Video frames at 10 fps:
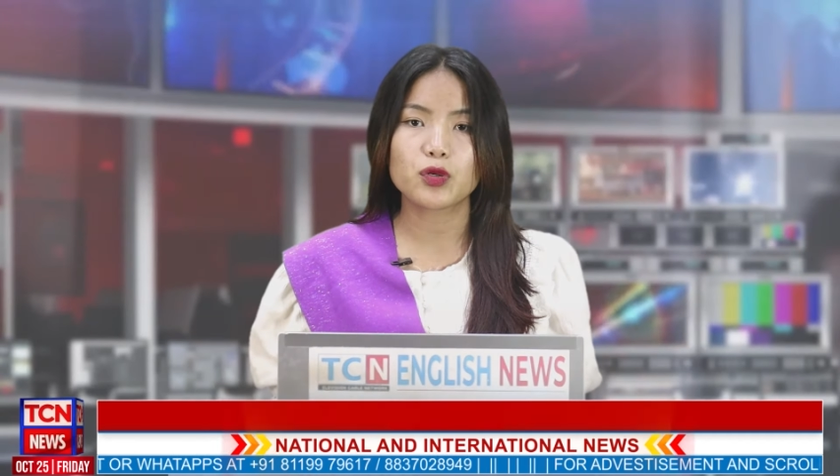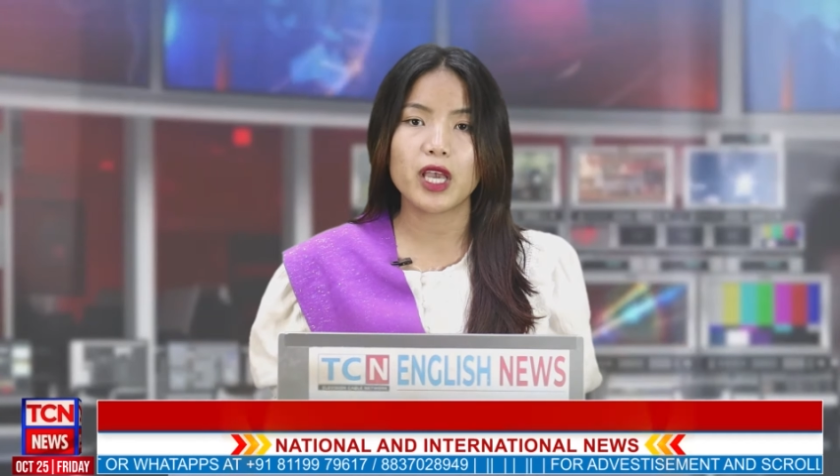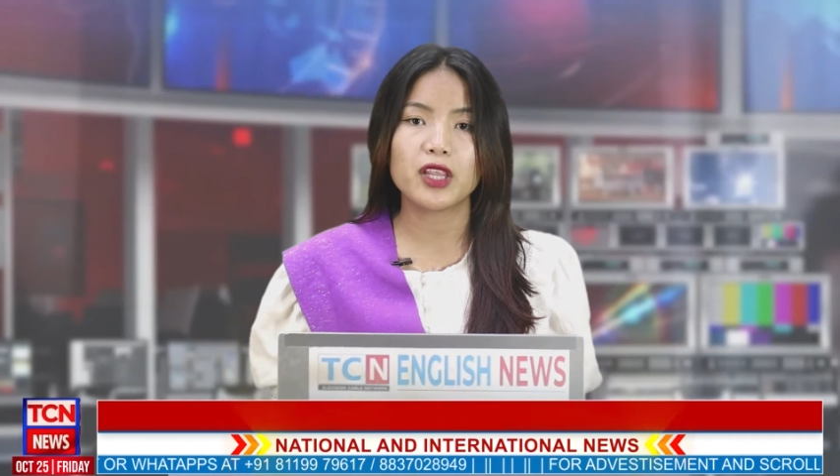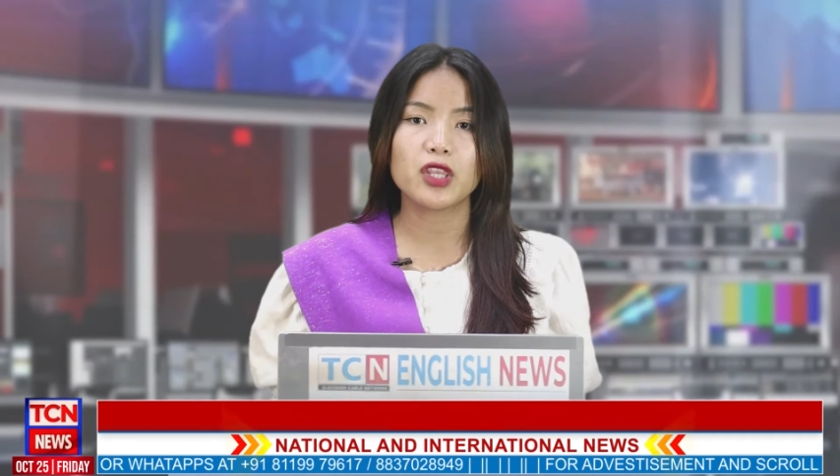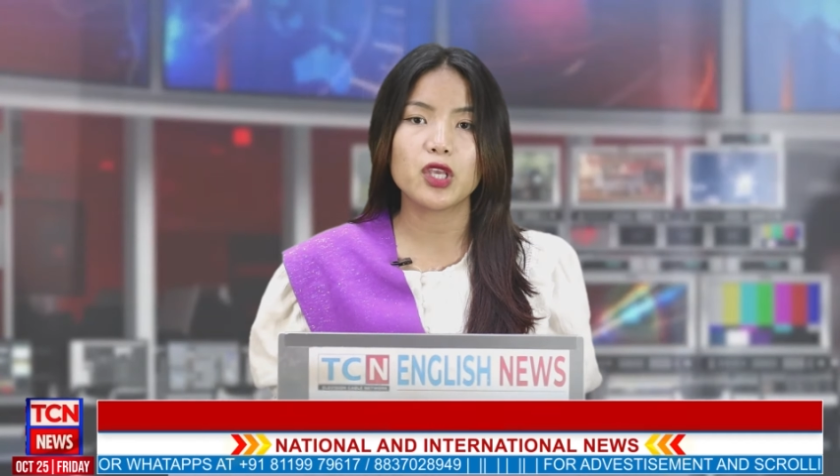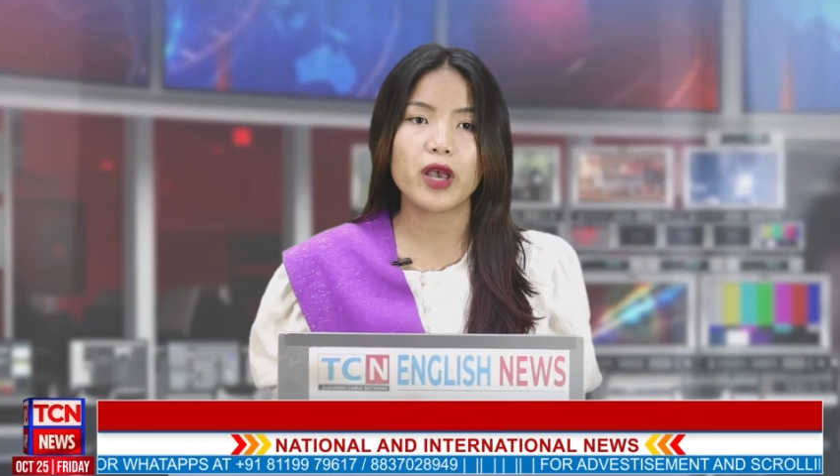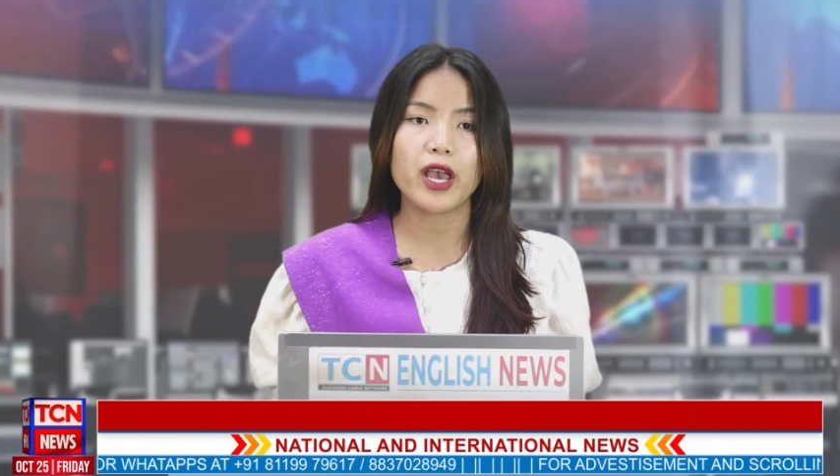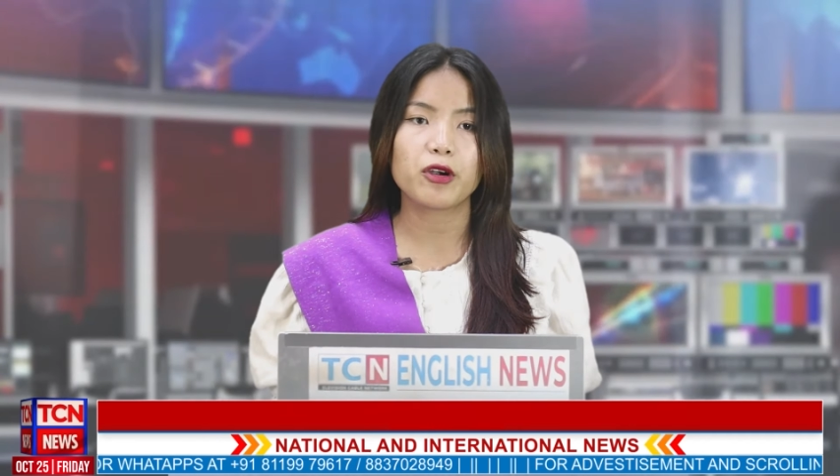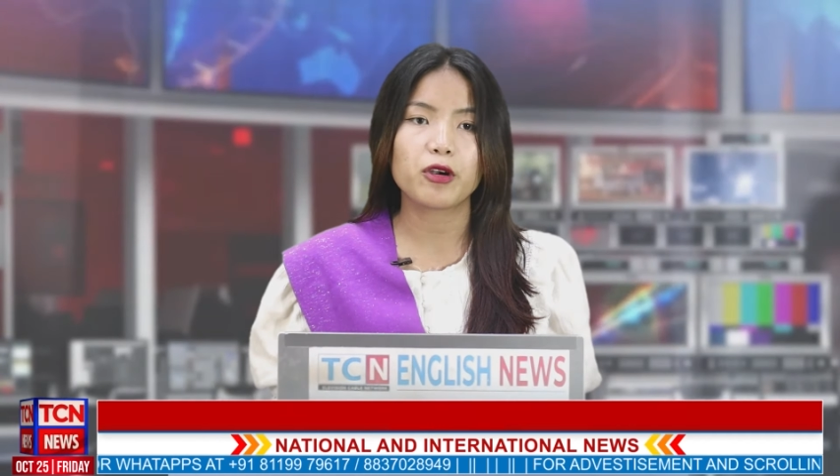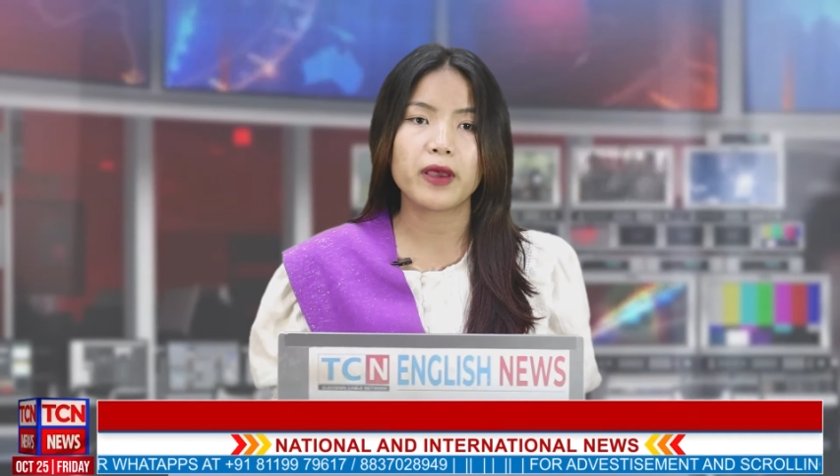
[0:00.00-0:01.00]
through a new
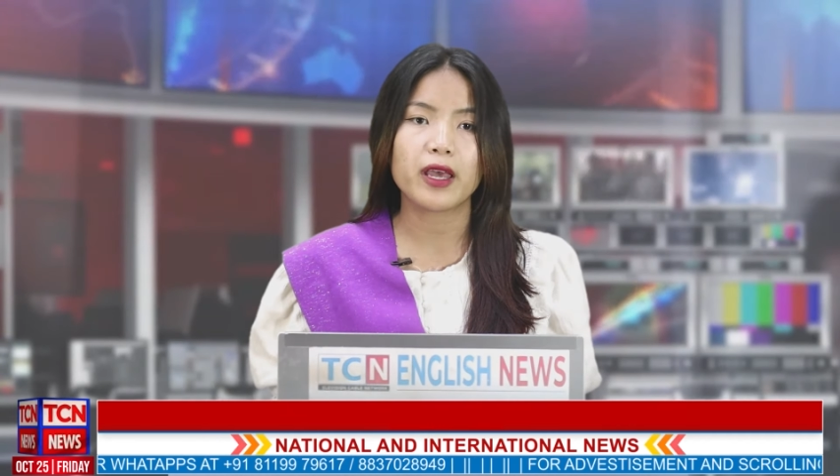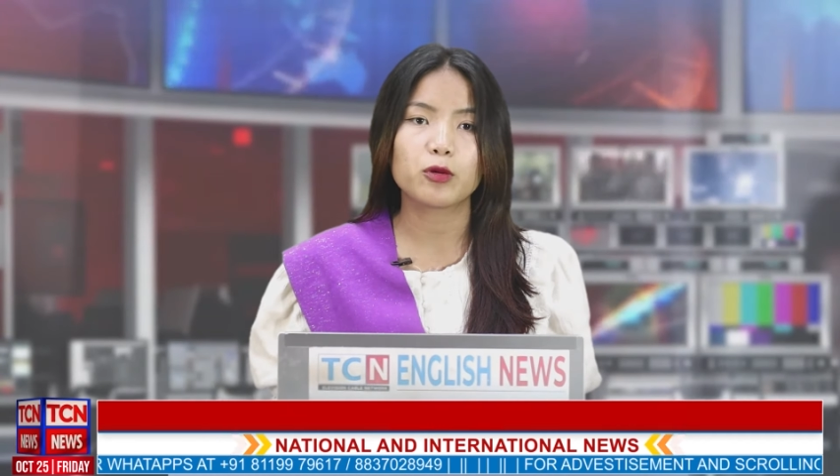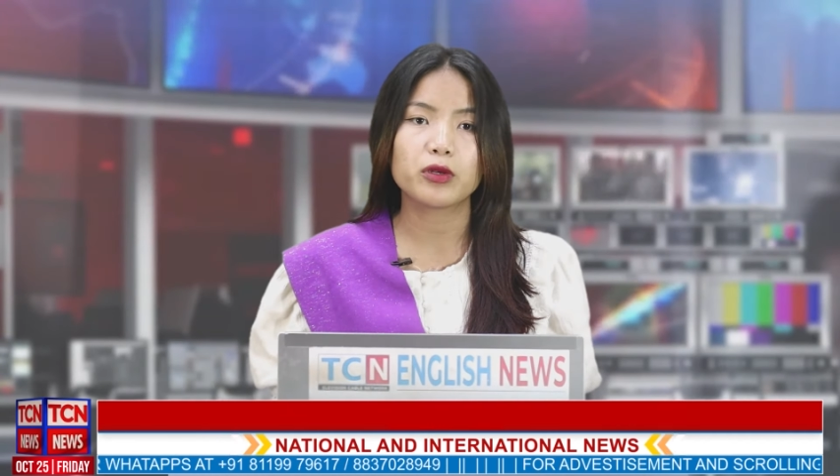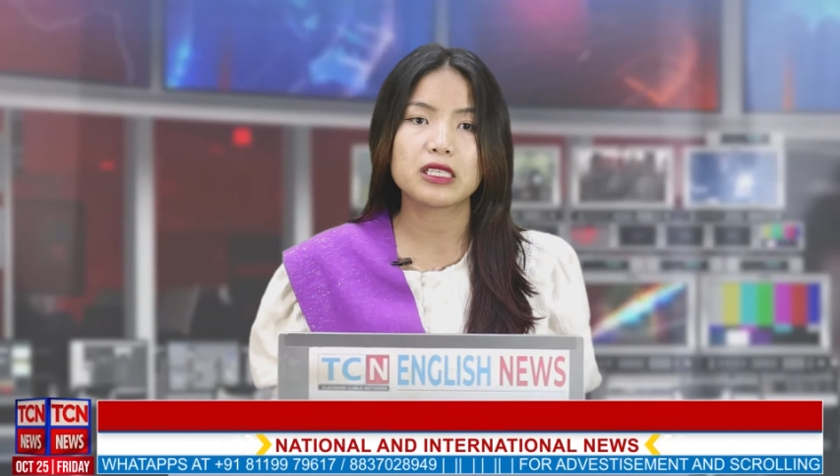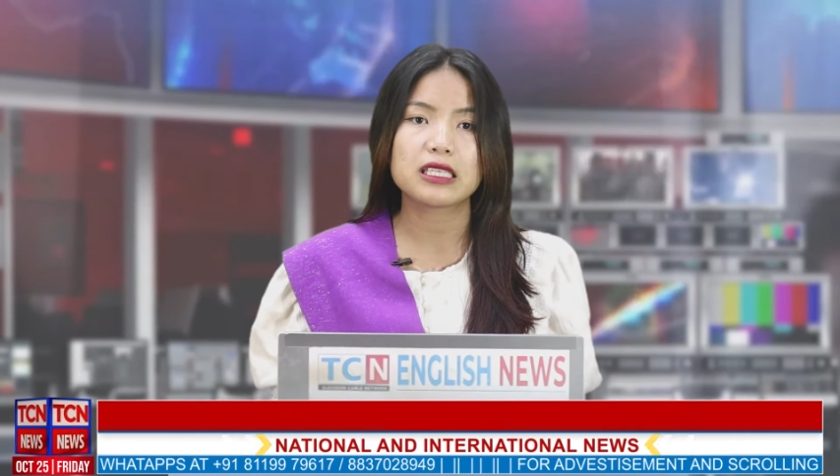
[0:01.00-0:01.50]
agreement with